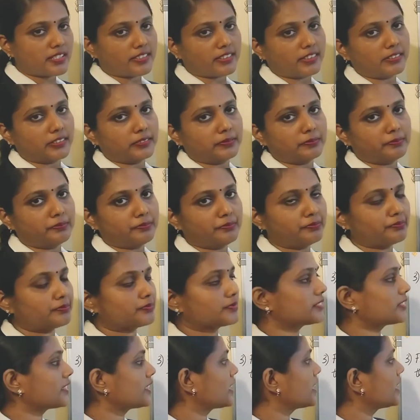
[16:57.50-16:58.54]
term
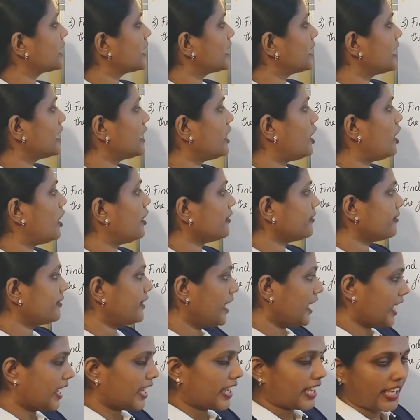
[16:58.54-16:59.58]
of
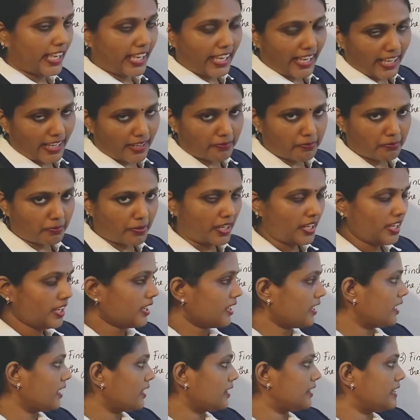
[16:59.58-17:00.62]
the AP.
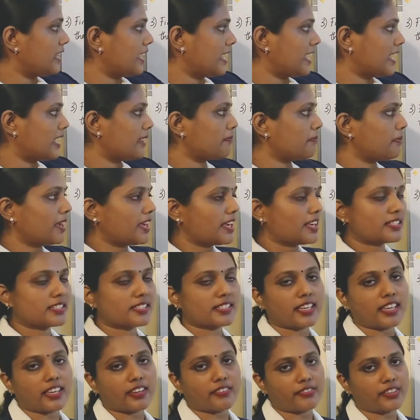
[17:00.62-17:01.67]
The AP is
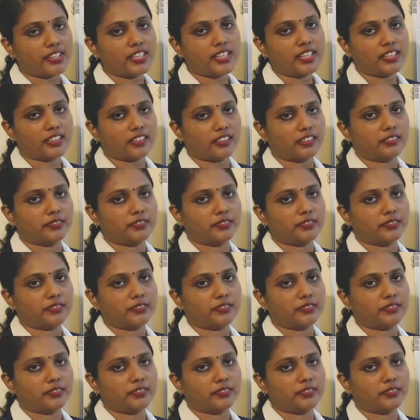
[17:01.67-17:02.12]
given here.